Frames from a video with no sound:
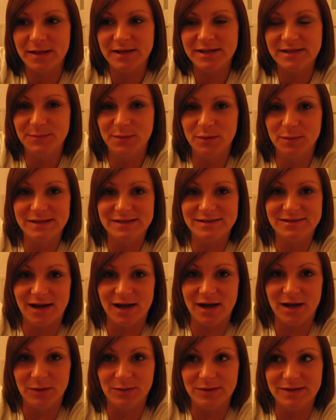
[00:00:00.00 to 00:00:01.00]
his bum is
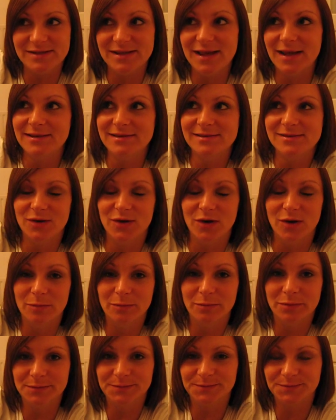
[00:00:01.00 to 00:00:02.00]
down, his head is
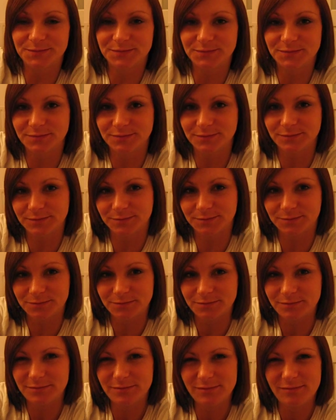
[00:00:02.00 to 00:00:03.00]
up.
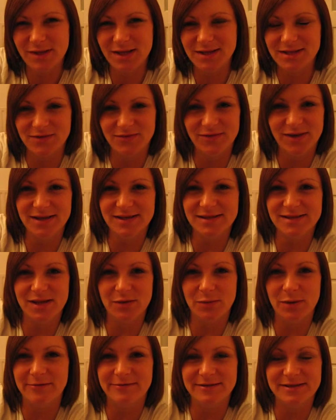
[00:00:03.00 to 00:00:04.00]
Didn't really
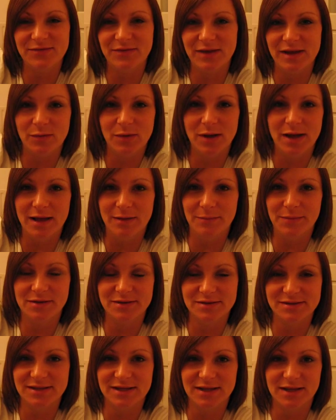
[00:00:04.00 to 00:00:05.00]
see where his feet were
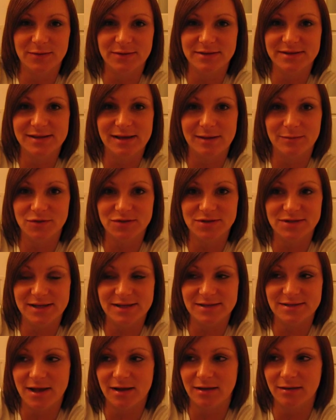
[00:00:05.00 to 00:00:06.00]
because they didn't go into that much
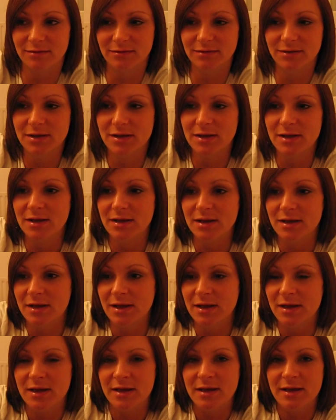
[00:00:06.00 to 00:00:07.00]
detail.
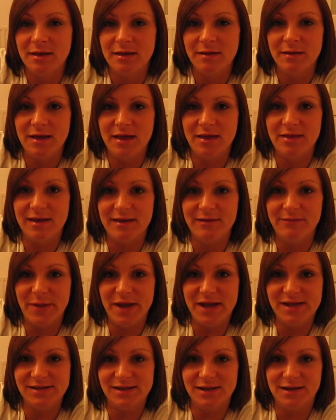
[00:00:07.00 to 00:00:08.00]
They've
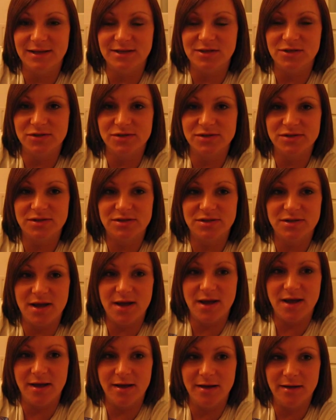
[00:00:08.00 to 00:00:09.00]
basically just...
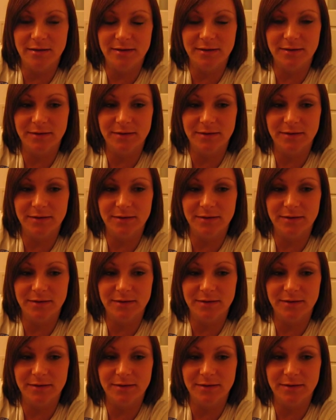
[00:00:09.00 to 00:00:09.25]
Uh,